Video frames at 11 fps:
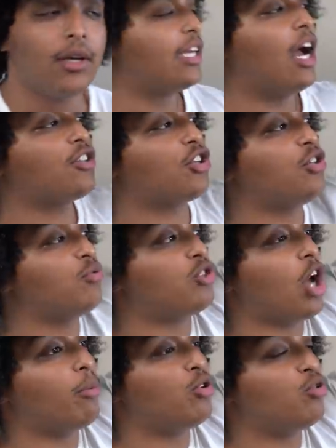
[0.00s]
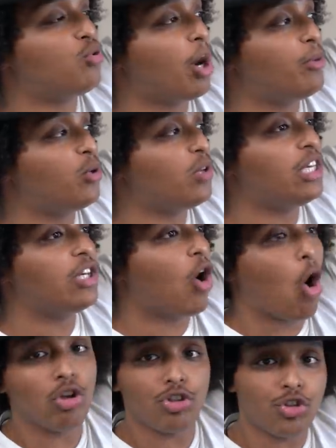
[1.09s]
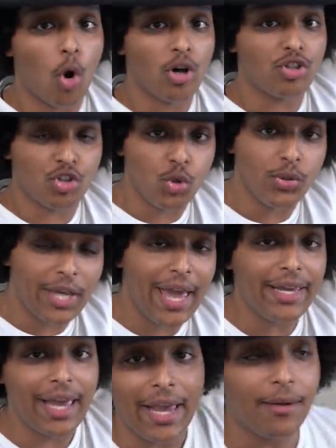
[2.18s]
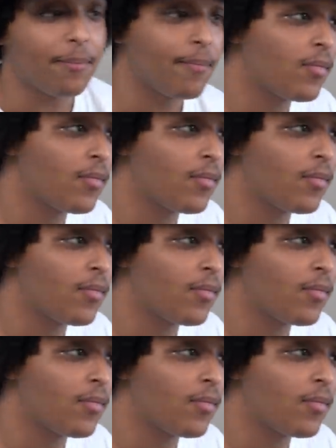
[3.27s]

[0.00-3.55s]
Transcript: They got their new WWE All-Stars 2K game.